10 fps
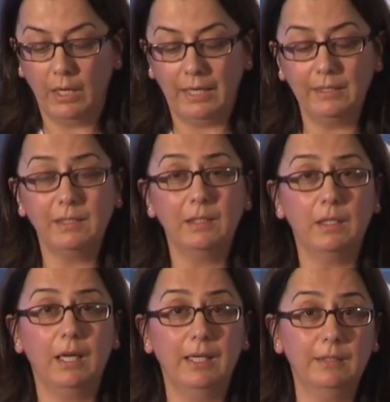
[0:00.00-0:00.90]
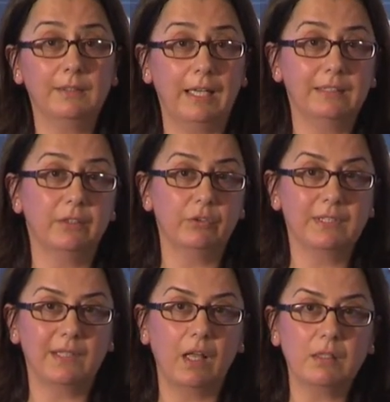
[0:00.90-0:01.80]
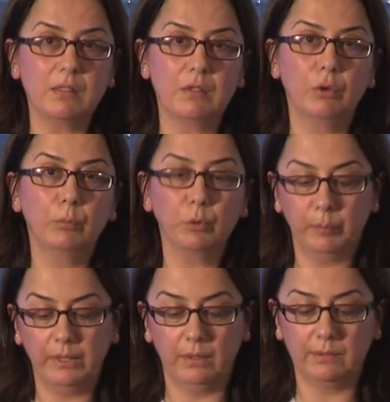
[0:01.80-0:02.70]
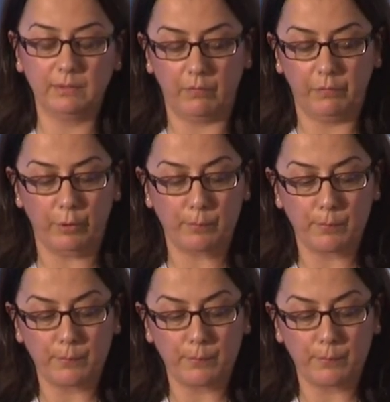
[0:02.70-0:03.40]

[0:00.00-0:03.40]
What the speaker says: And as a result, human beings suffer.